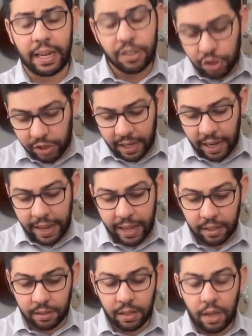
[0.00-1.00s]
and I had
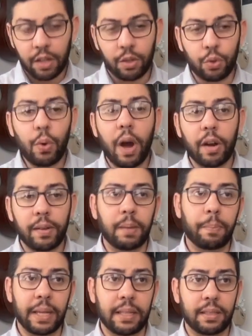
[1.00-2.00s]
two Harley
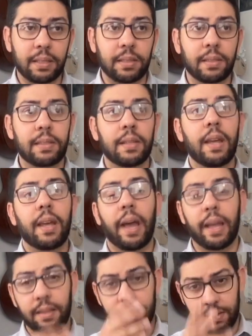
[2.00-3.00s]
Bentons
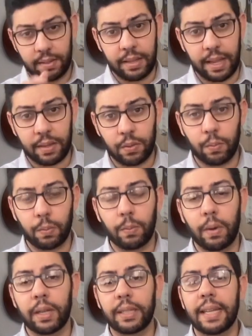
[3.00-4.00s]
and that
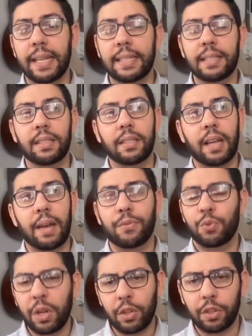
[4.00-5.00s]
one, and I've
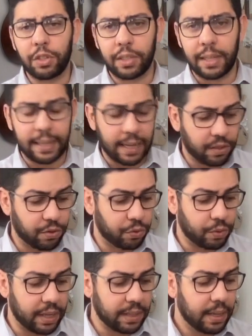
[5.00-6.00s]
tried other Telecasters,
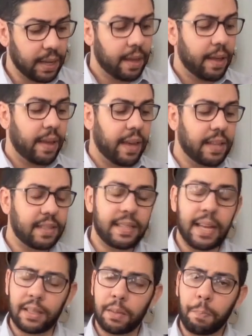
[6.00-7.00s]
right? It's
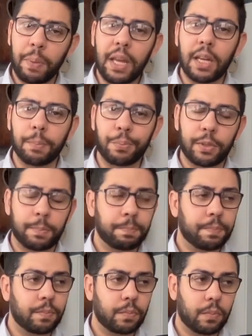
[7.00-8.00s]
that the pickups,
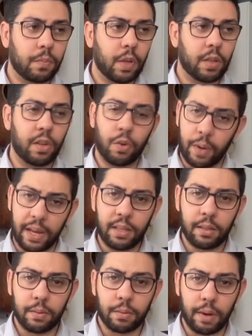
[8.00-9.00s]
they're great,
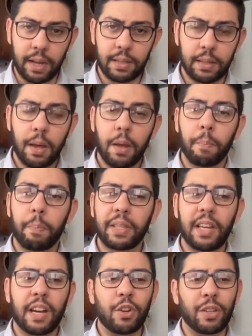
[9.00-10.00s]
right? But they
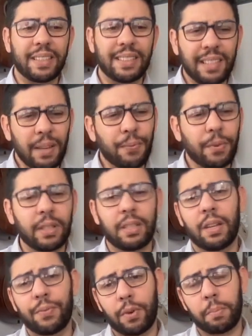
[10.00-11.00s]
are not different
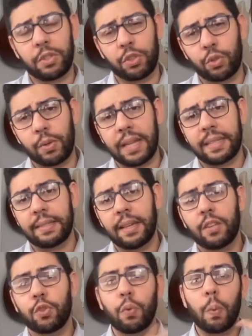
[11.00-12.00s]
enough from a Strat
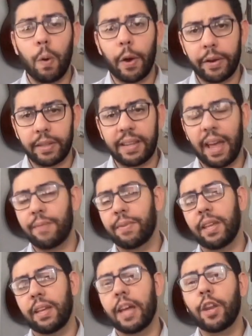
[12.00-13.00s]
to warrant
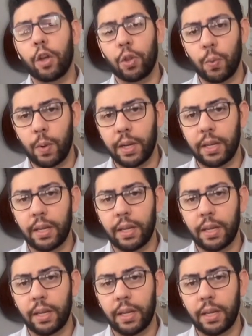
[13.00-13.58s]
having another one.